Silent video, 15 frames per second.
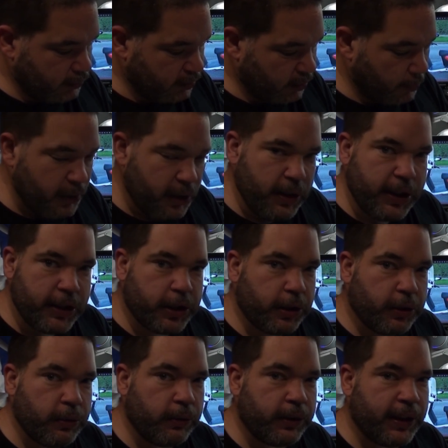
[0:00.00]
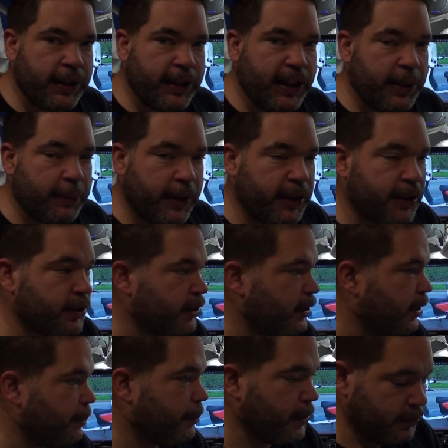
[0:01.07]
Now, when I actually called it a leeway, because I
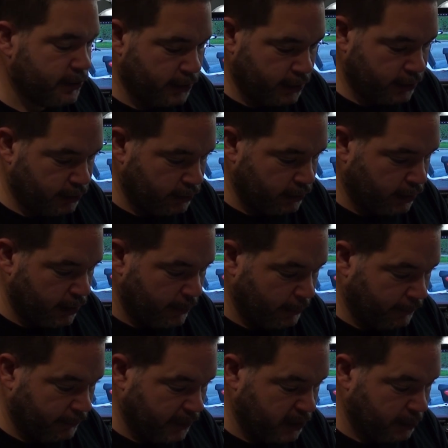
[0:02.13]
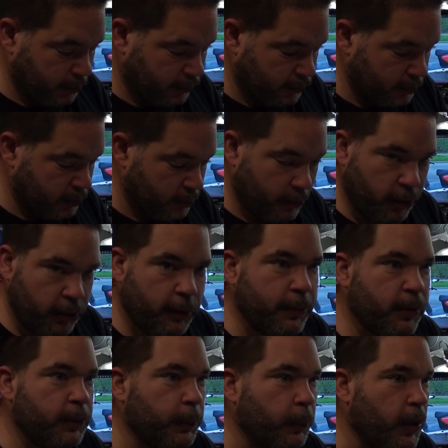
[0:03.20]
did post this on a couple of Facebook groups and whatnot,
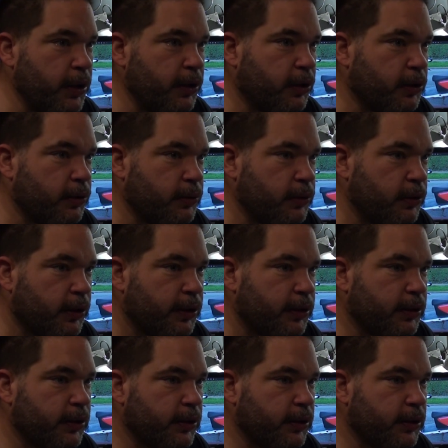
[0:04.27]
I'm on one called